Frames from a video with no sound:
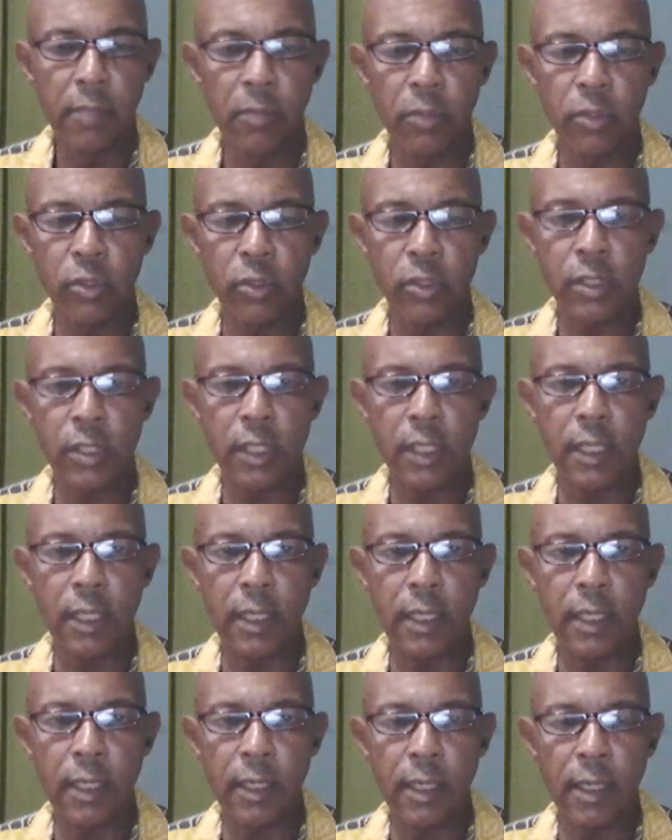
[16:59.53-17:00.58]

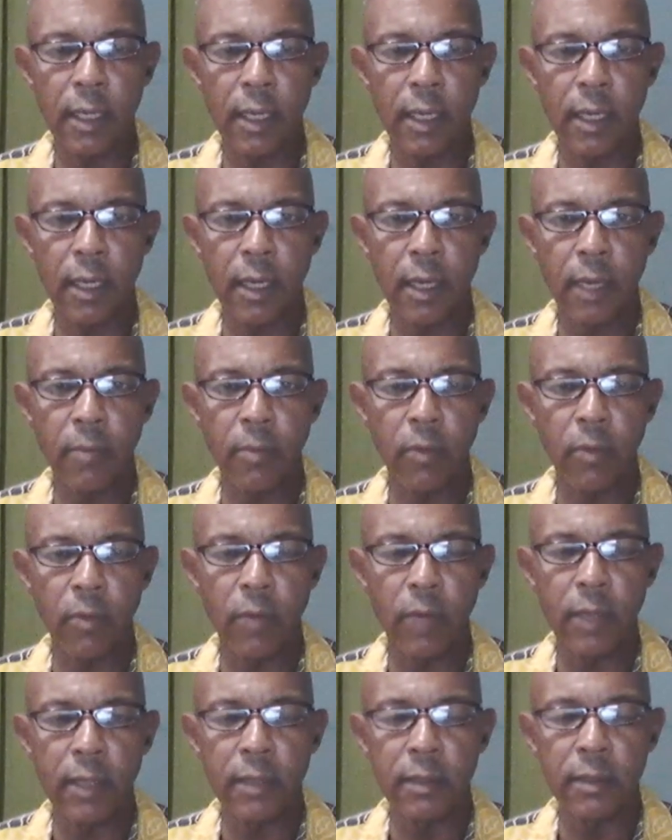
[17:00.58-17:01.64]
mostly uh, are
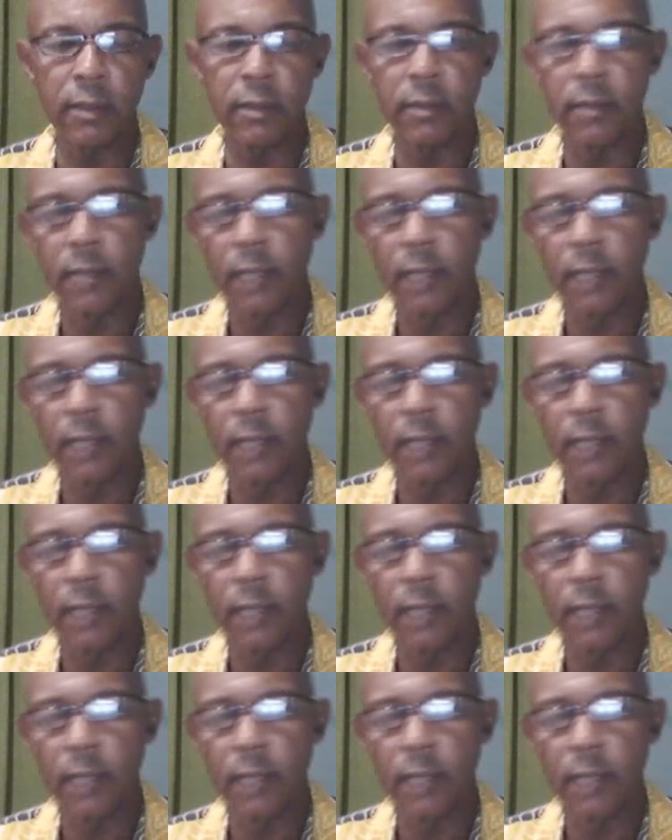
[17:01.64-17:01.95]
well.